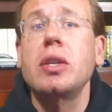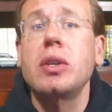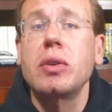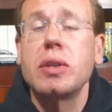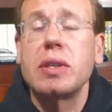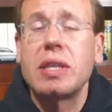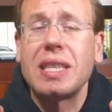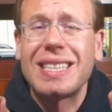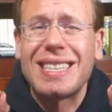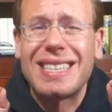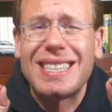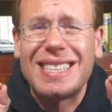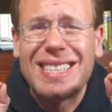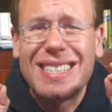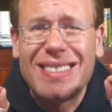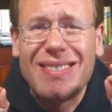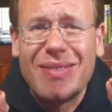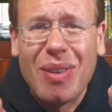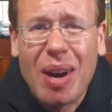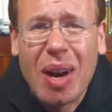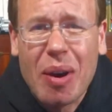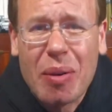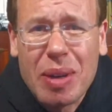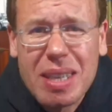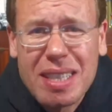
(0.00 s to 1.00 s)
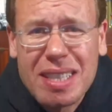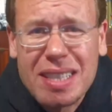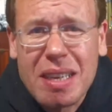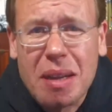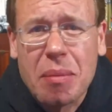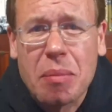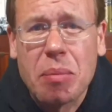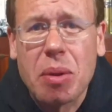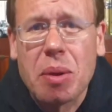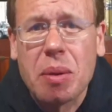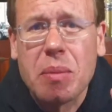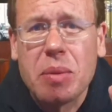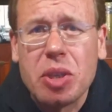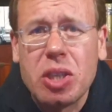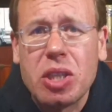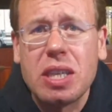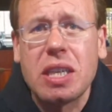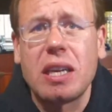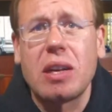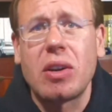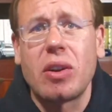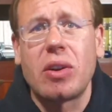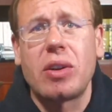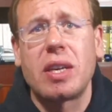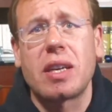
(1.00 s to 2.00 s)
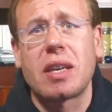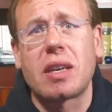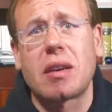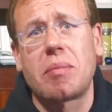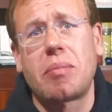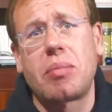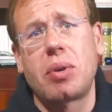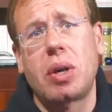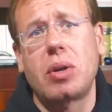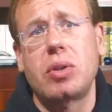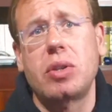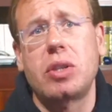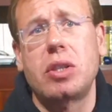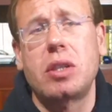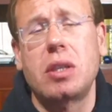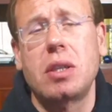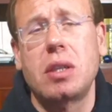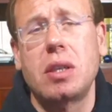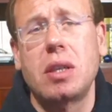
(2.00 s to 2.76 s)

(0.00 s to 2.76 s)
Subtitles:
using this very simple machine learning approach.